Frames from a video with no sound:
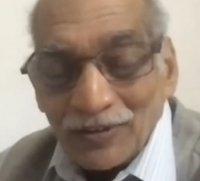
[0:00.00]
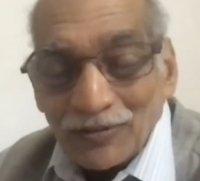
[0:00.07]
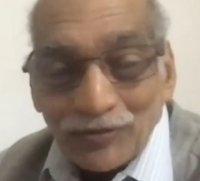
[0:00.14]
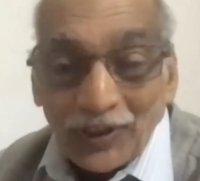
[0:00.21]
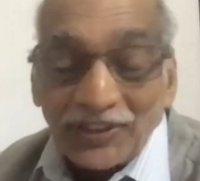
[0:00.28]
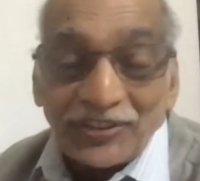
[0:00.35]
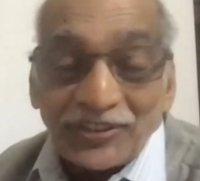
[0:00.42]

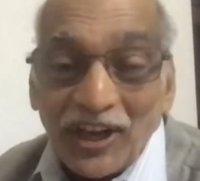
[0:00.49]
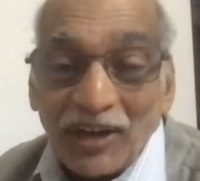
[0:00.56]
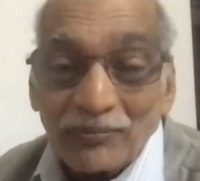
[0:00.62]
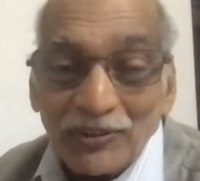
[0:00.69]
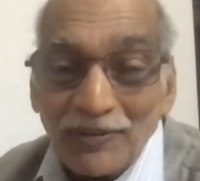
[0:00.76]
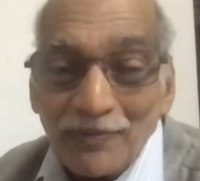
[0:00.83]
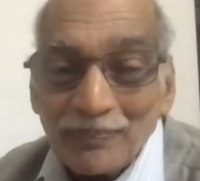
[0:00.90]
For
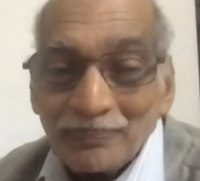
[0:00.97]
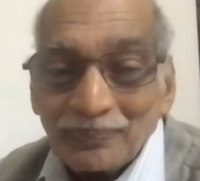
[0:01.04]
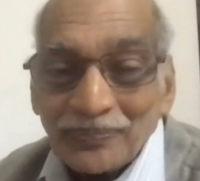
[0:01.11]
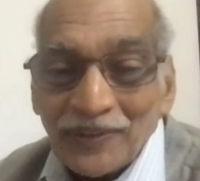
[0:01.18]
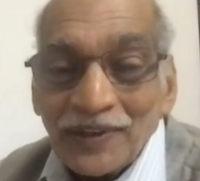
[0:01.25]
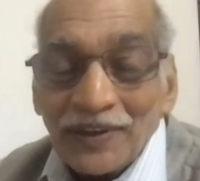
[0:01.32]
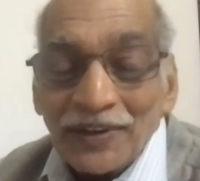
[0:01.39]
example,
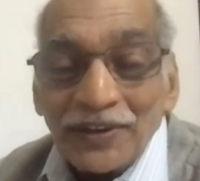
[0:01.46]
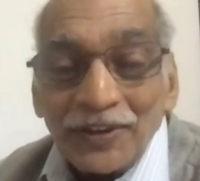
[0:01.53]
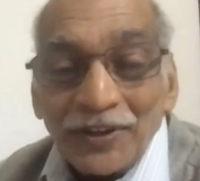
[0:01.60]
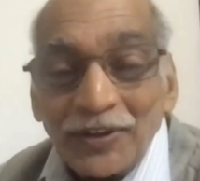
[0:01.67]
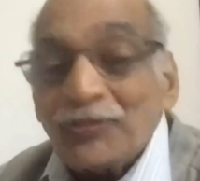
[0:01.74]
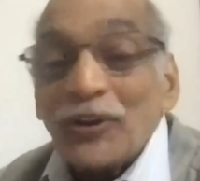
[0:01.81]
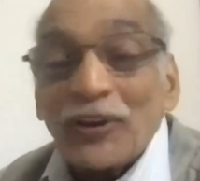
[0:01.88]

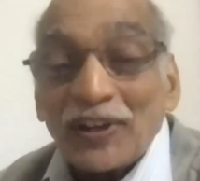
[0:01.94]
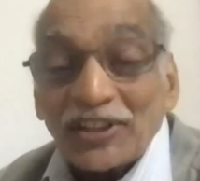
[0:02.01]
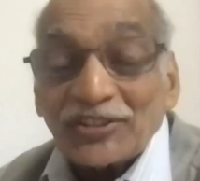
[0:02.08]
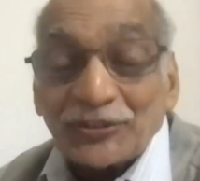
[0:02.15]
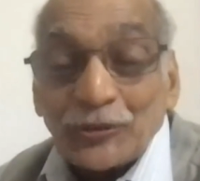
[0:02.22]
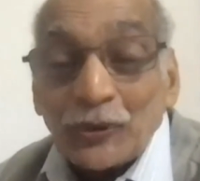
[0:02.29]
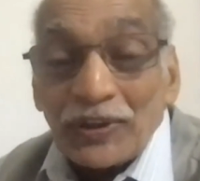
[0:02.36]
if you are
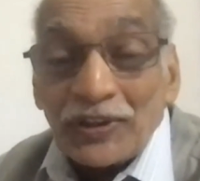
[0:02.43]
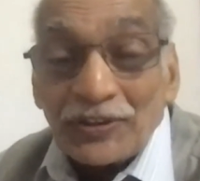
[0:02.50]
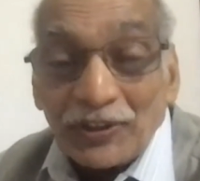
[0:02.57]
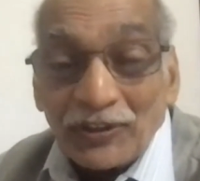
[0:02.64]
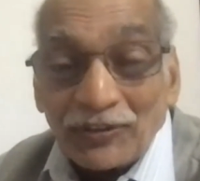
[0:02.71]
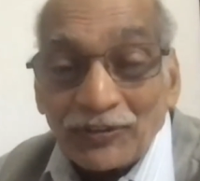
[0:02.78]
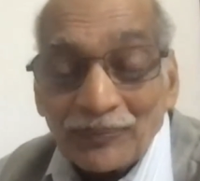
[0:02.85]
a
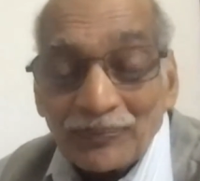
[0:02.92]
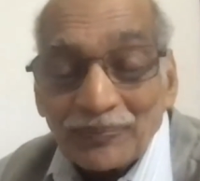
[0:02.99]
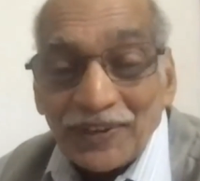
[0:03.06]
student of